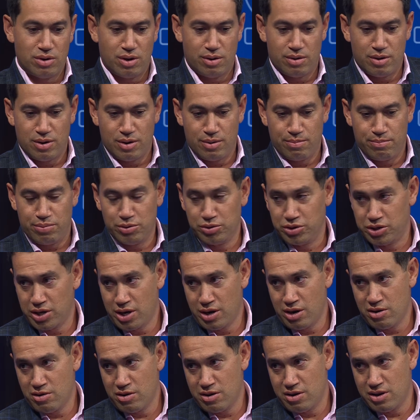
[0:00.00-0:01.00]

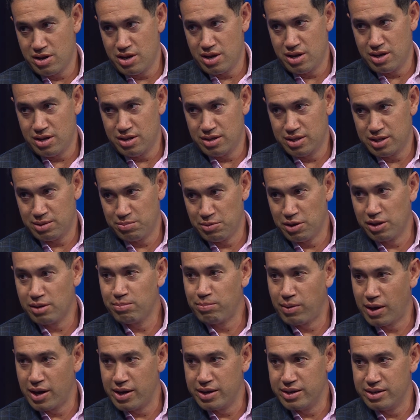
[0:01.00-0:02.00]
Pujara and Smith
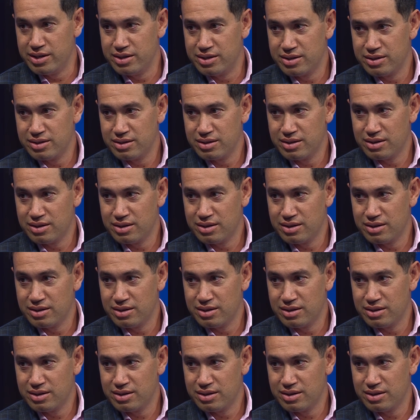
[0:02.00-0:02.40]
played